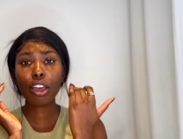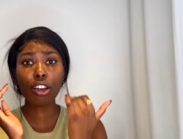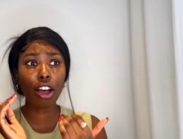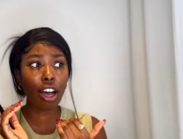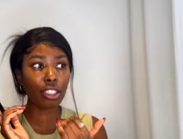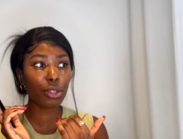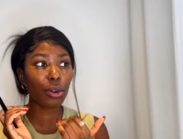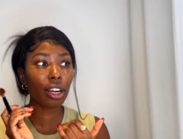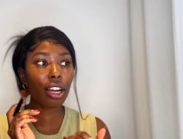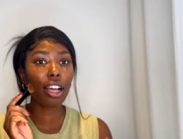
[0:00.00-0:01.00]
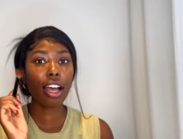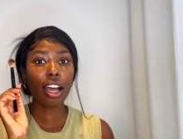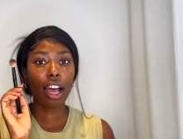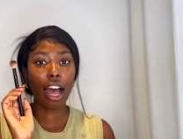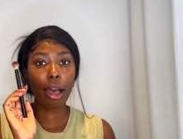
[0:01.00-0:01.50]
contour,
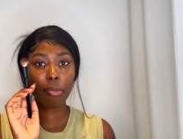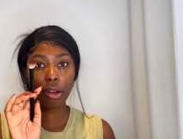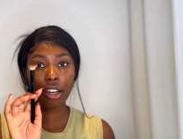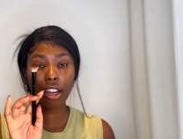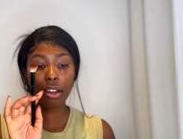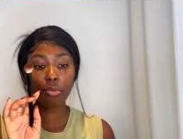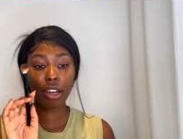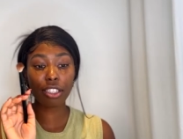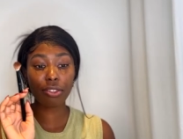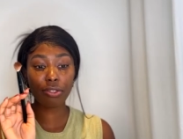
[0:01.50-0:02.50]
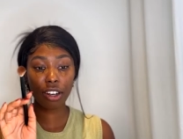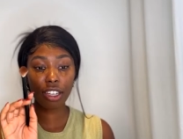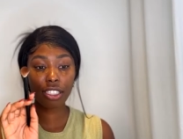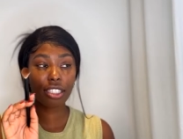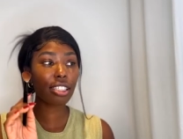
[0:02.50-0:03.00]
I put it on a brush
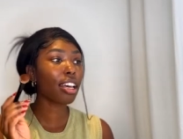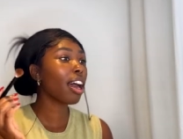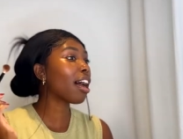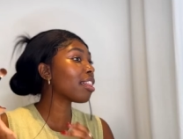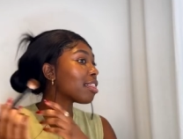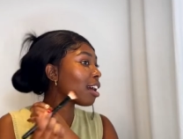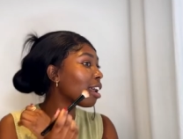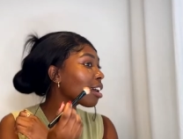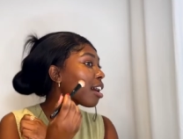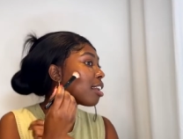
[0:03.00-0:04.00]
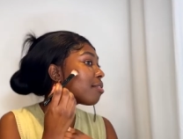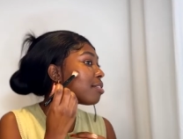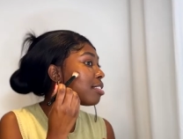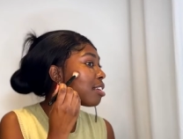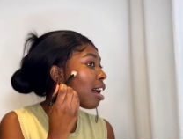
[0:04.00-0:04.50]
first and then I kind of
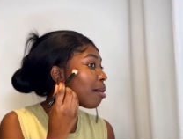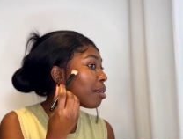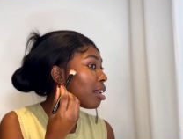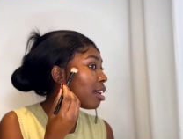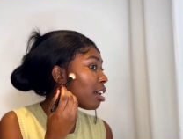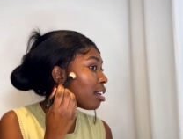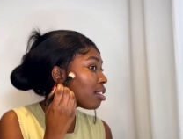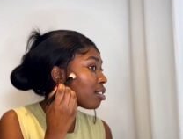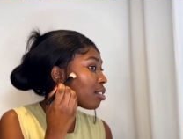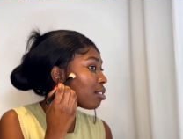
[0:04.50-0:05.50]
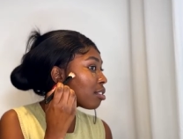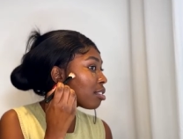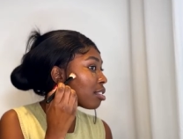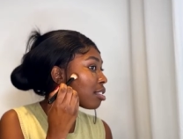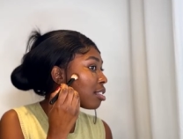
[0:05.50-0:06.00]
dab it in. So you'll
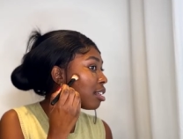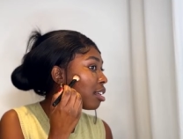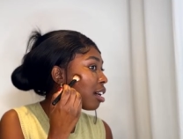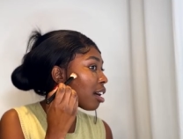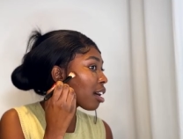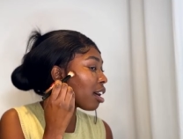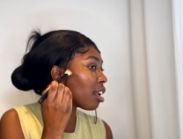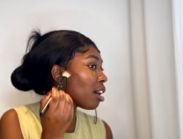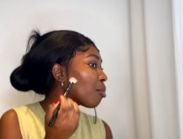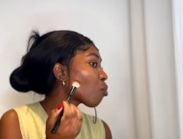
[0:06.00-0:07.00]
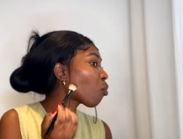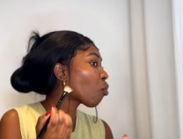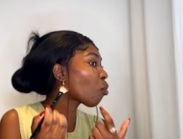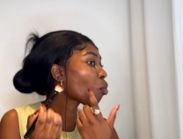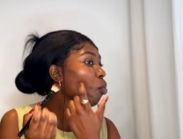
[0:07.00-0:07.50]
just see I kind of
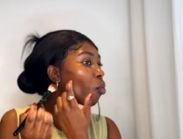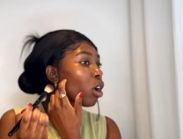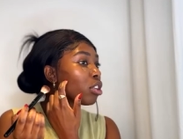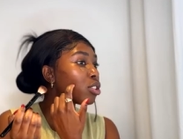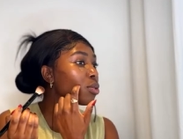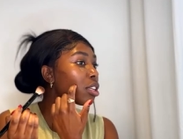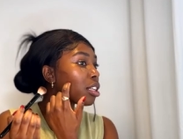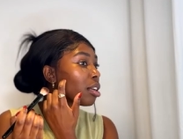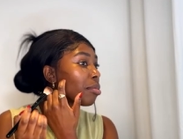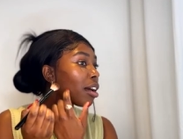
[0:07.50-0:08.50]
do a little bit